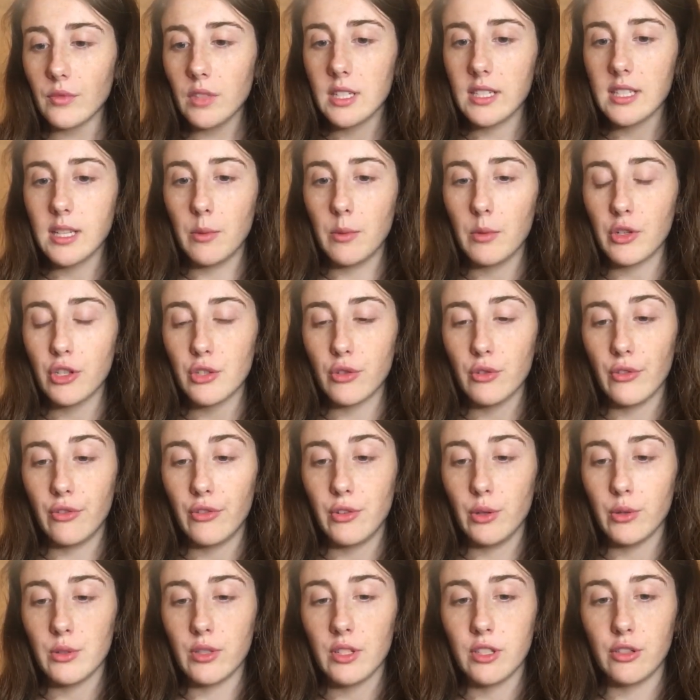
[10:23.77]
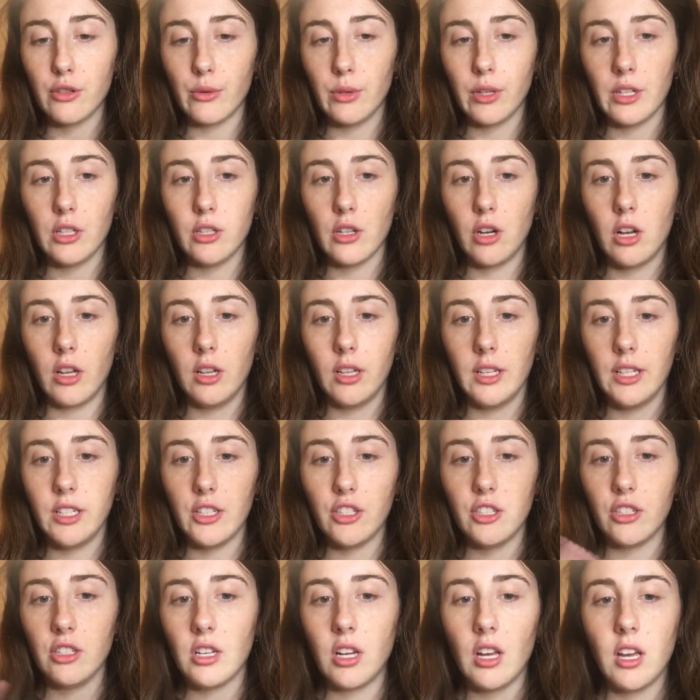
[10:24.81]
someone just refuses to
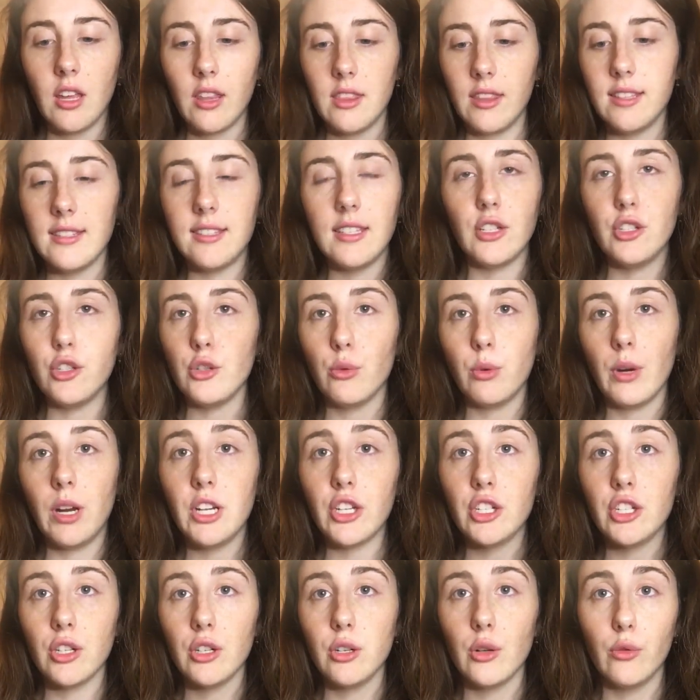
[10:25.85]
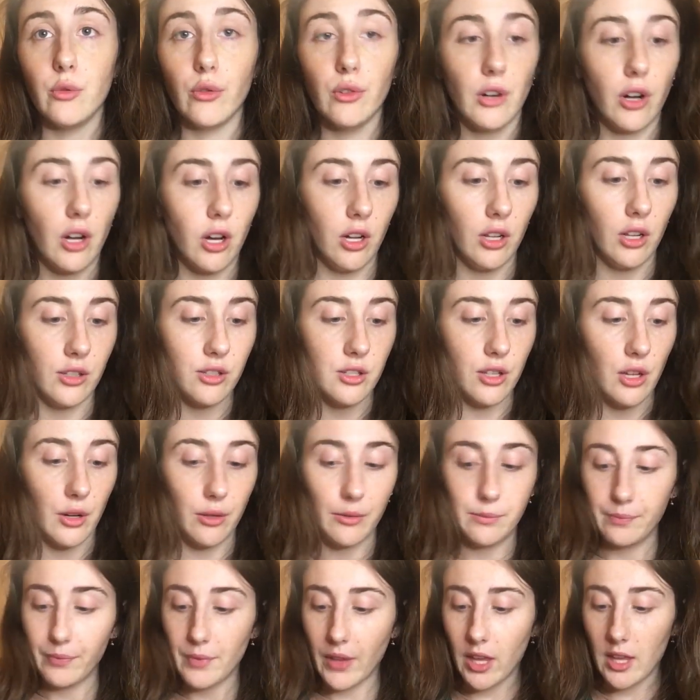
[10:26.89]
acknowledge the situation overall.
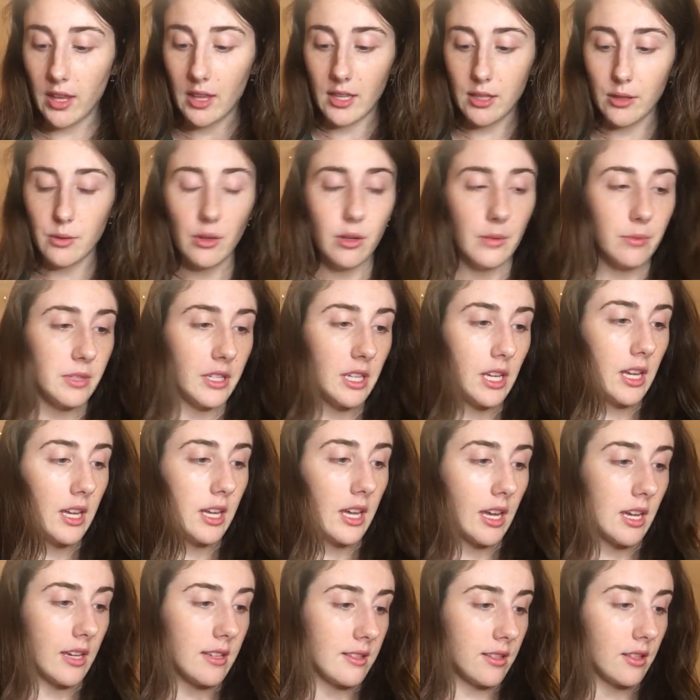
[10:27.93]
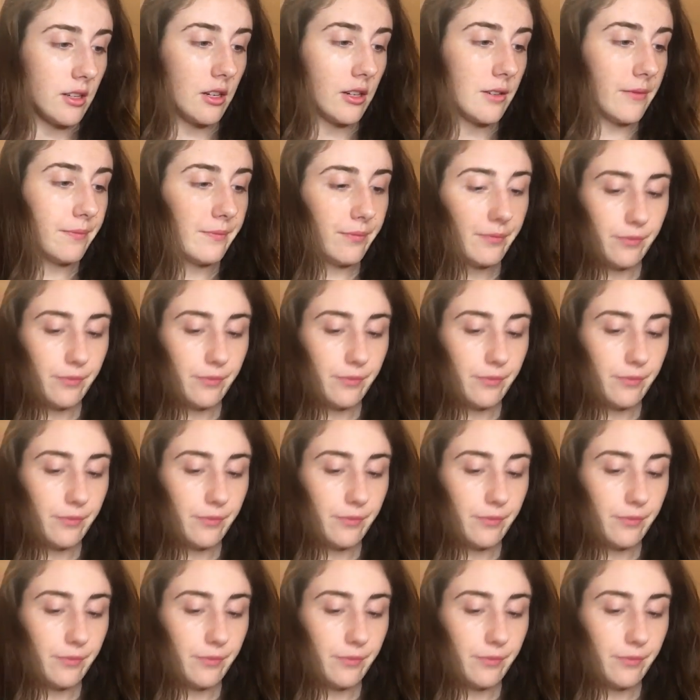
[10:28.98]
So that's what I'm seeing, Cancer.